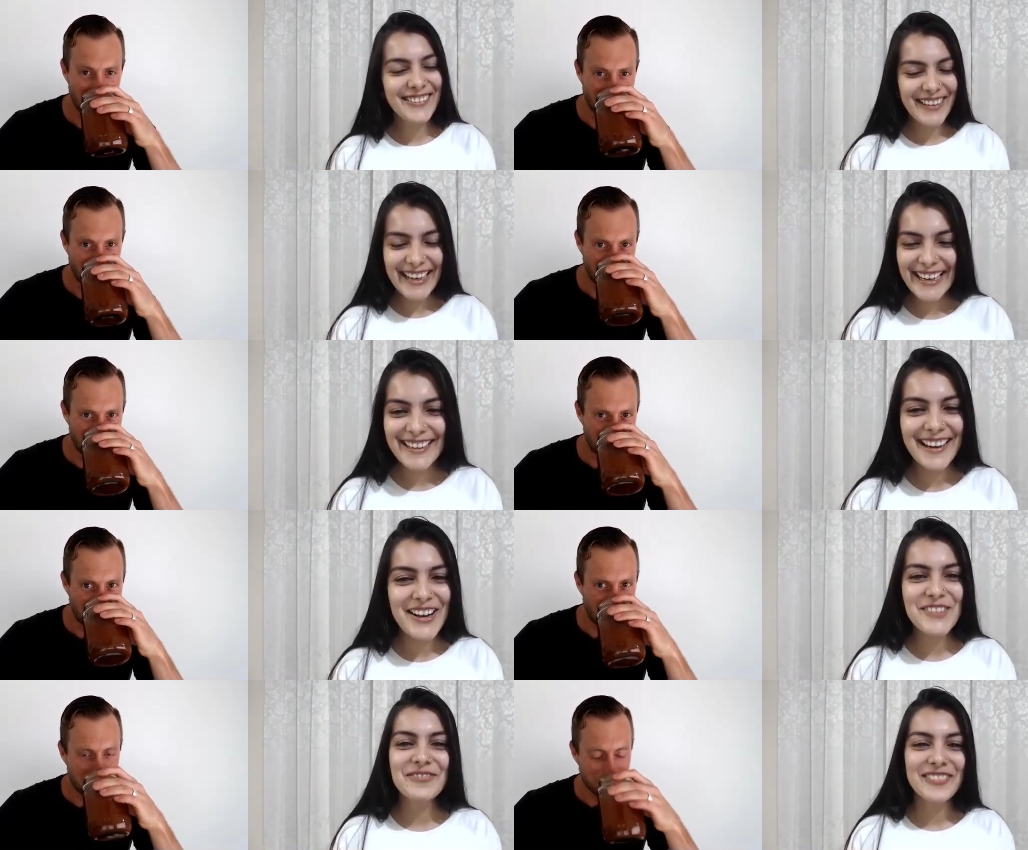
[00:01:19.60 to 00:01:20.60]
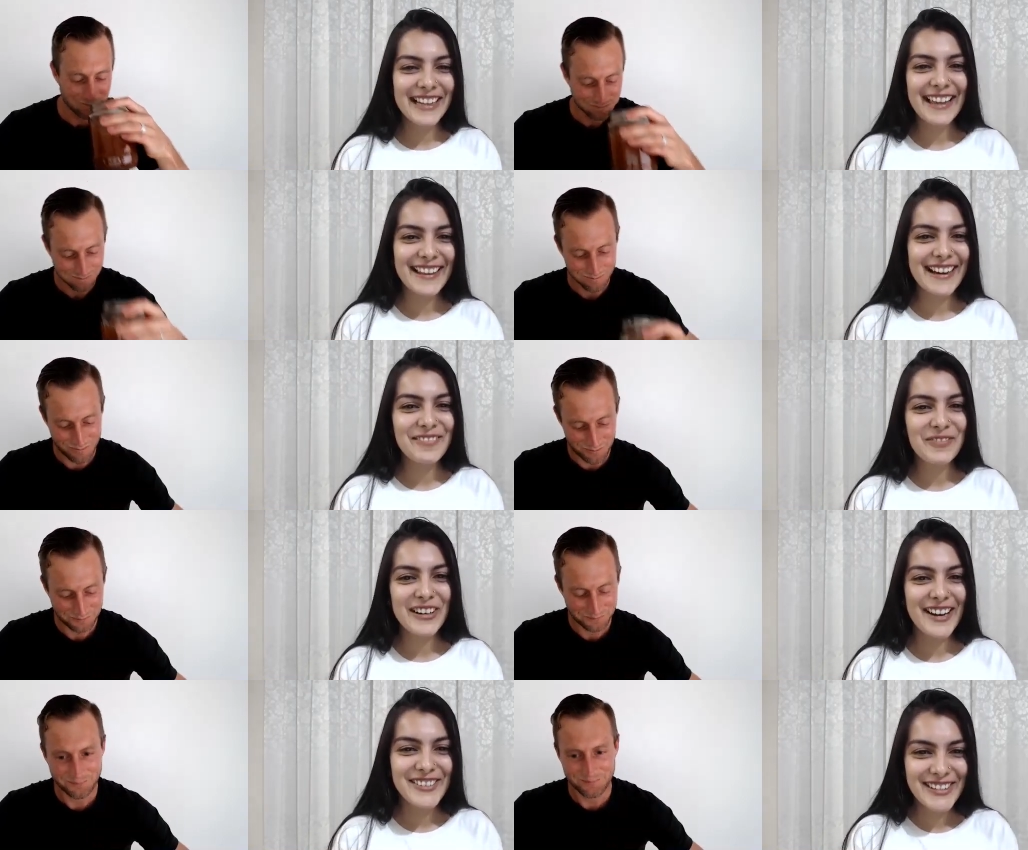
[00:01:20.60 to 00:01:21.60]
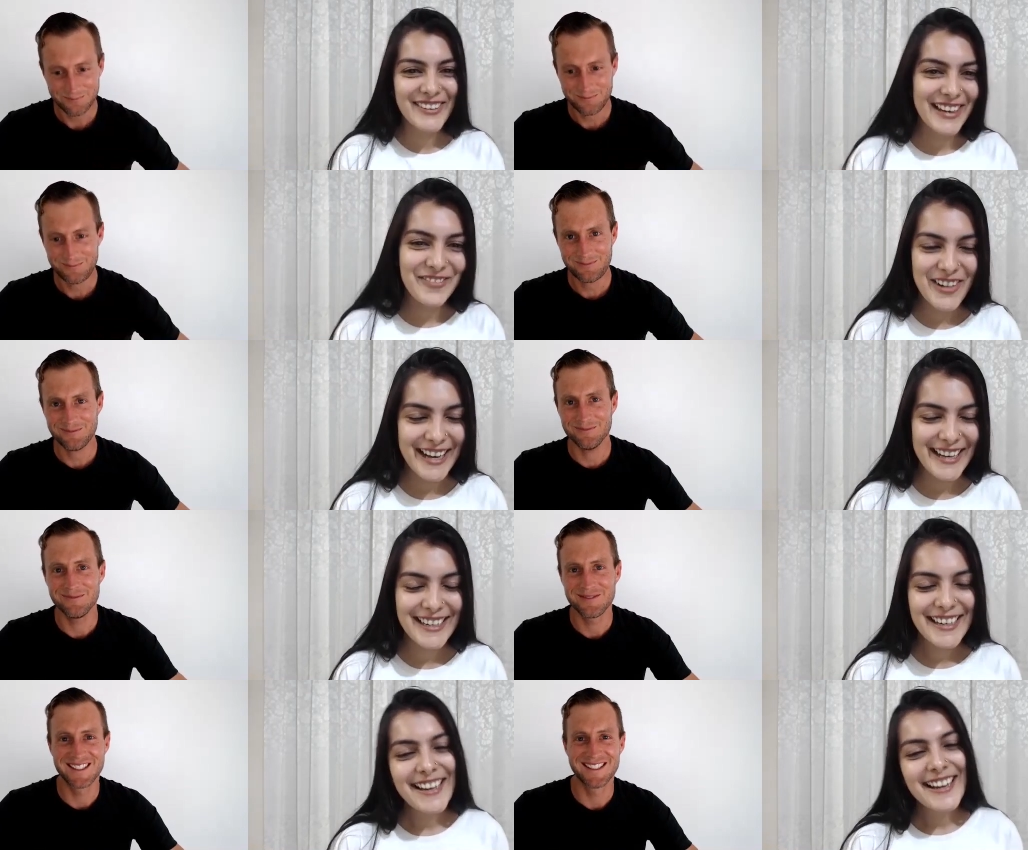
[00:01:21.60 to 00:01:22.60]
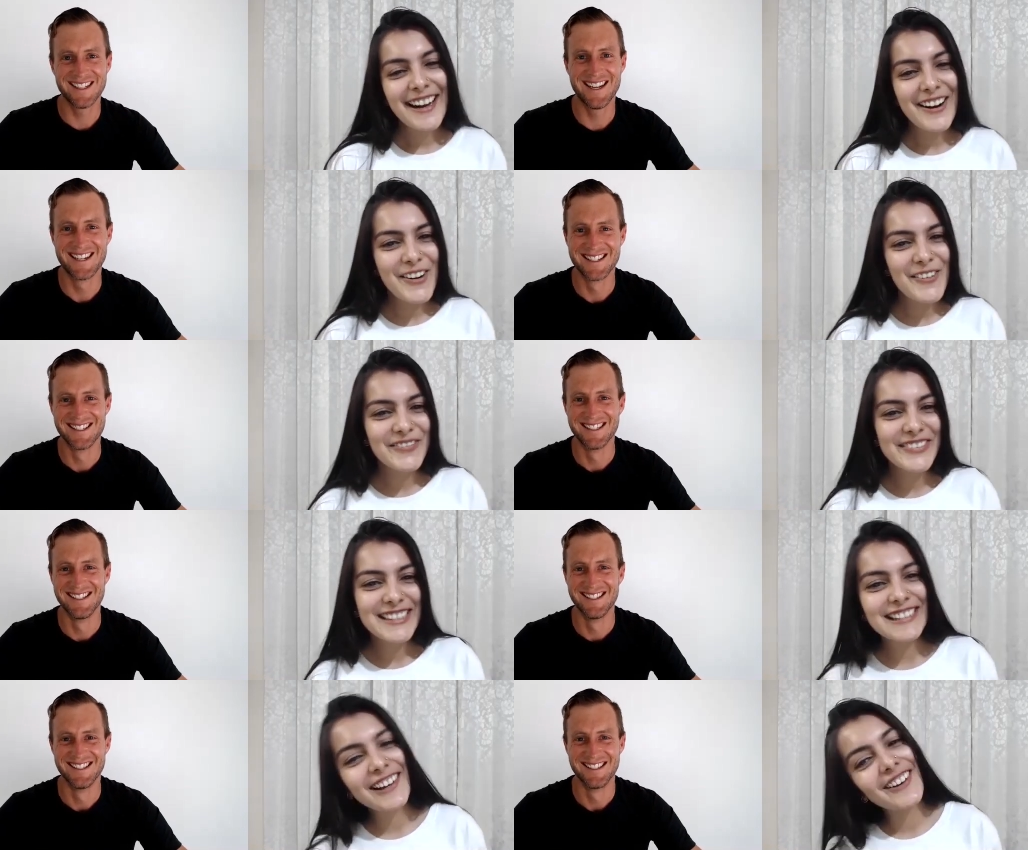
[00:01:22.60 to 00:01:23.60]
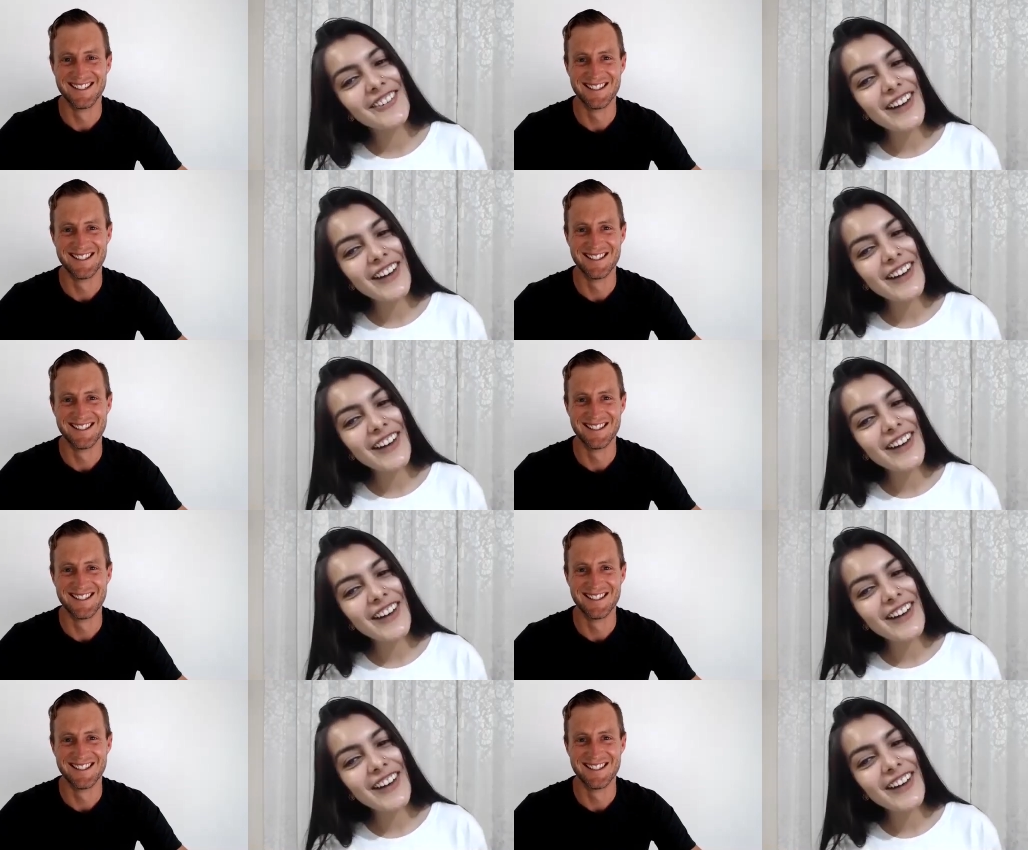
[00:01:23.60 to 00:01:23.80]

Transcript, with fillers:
Speaker 1: Great. I'm glad that I pronounced your name right. Um, so